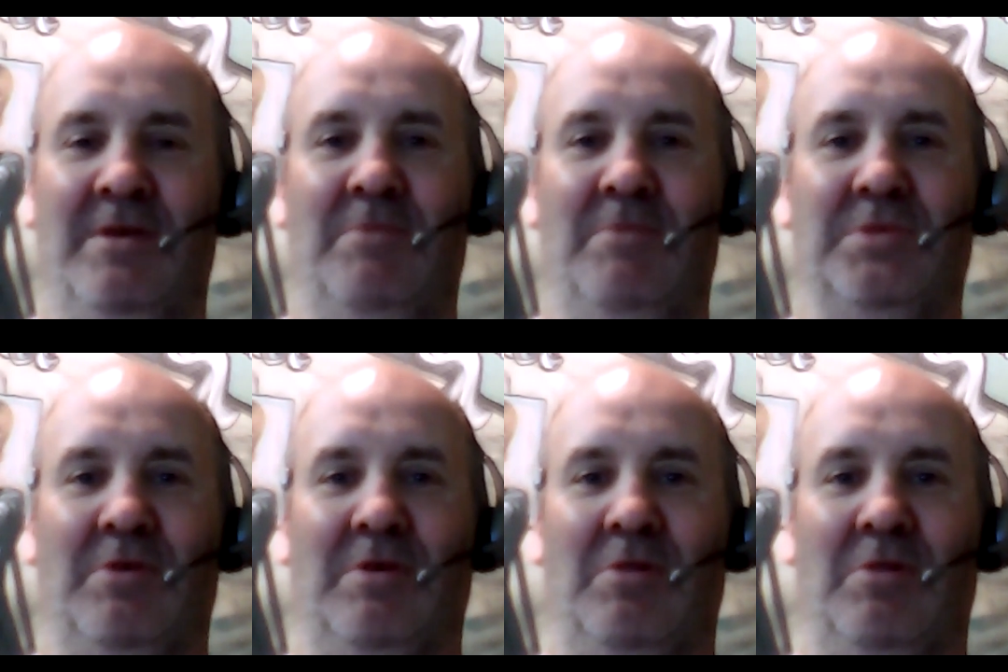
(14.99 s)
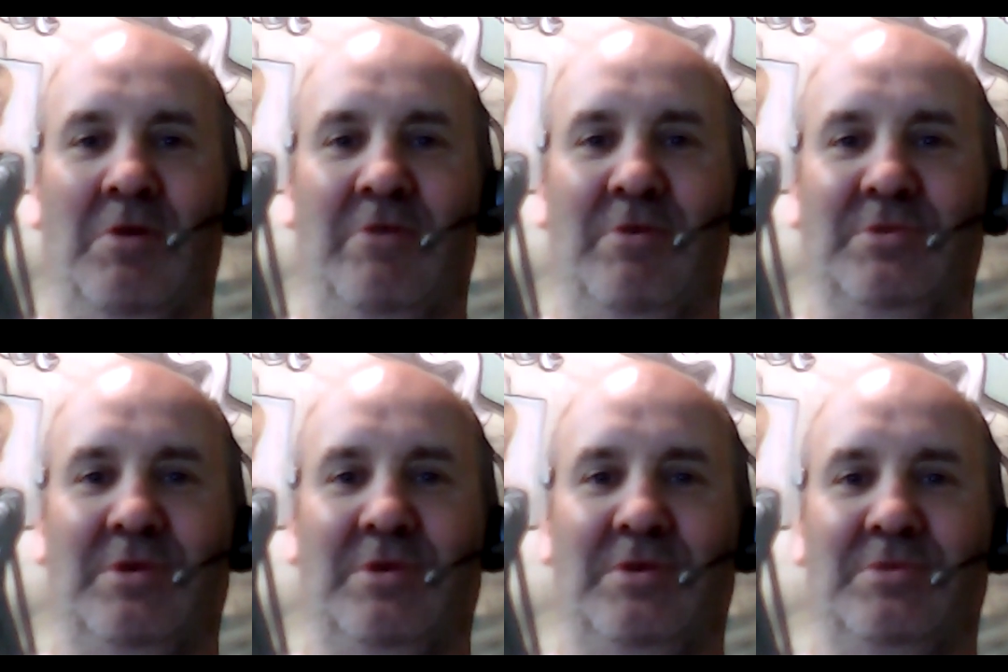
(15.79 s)
but also a long career as
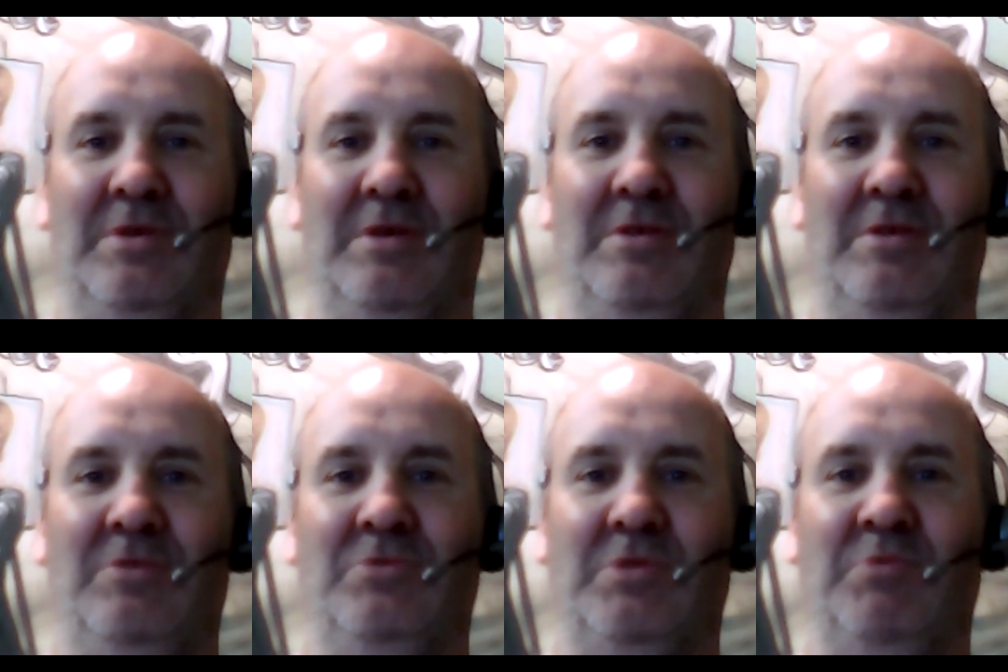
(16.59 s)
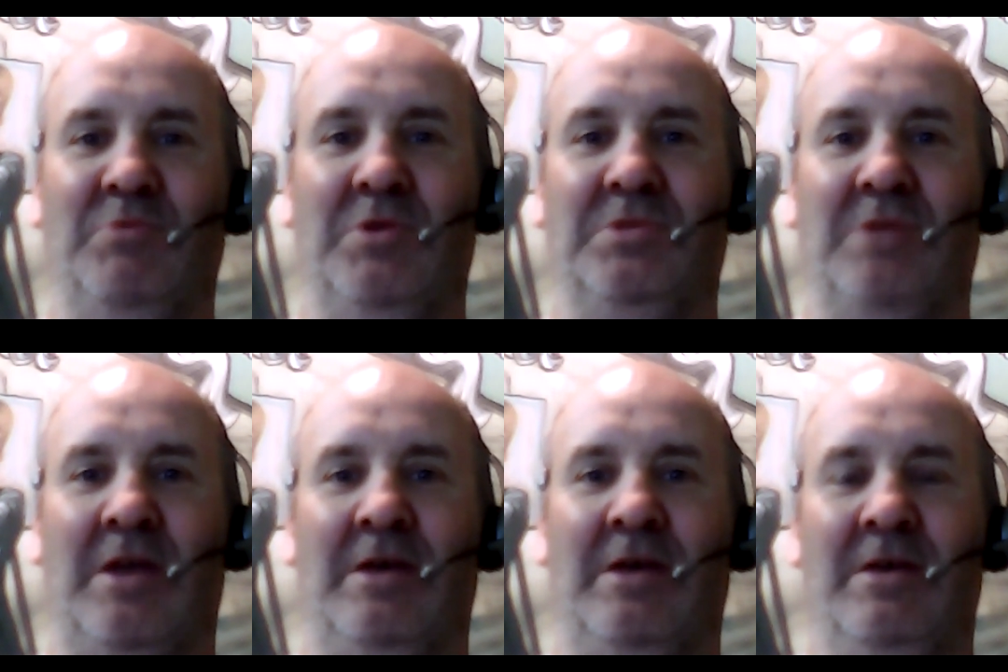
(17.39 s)
a user experience
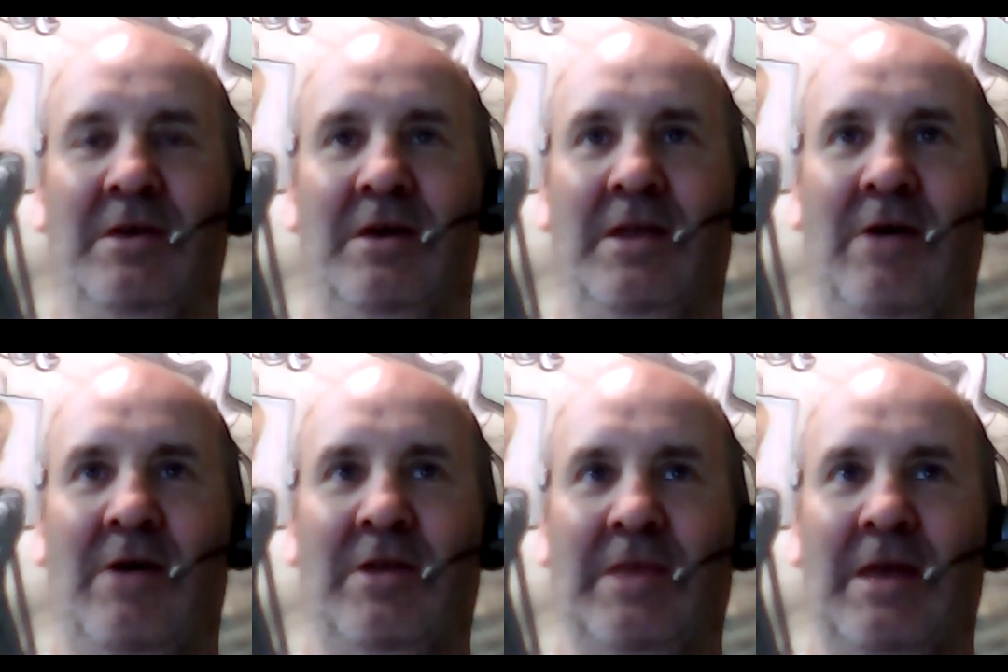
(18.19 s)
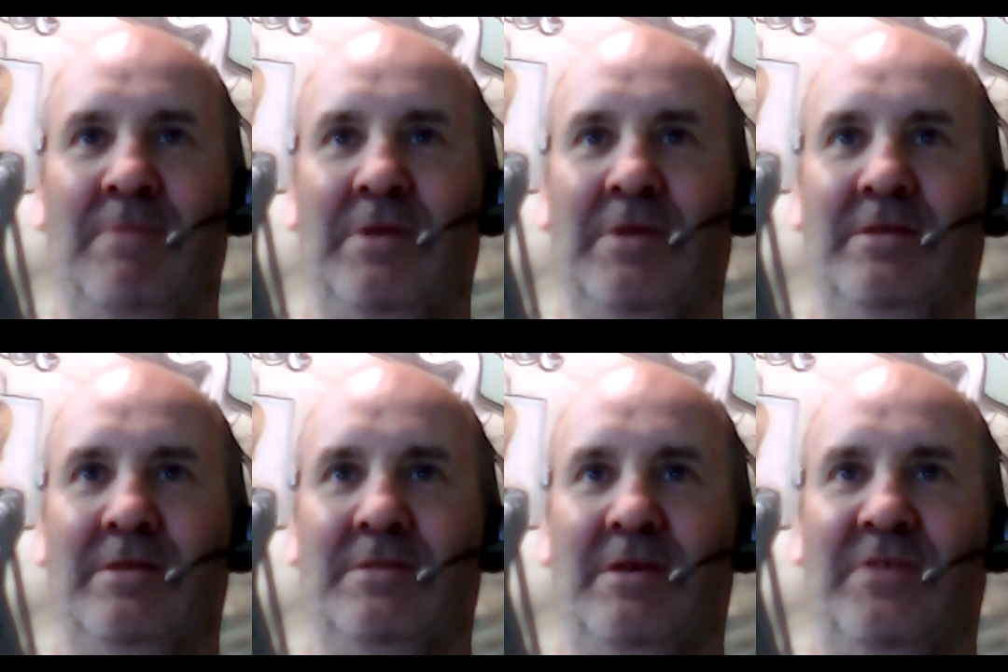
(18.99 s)
designer, and now heading that up
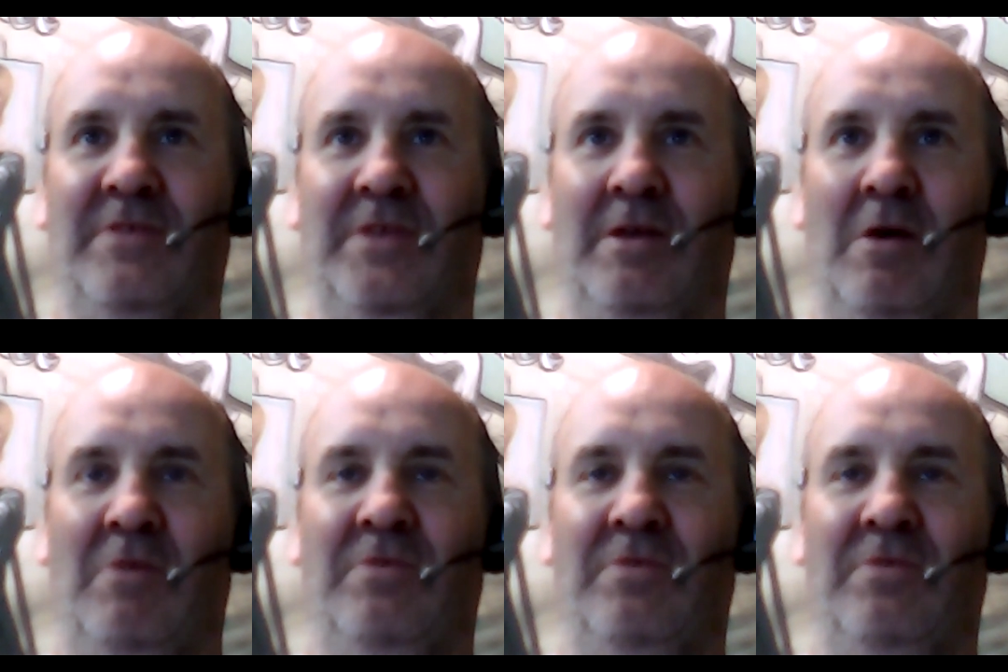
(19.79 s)
at athenhealth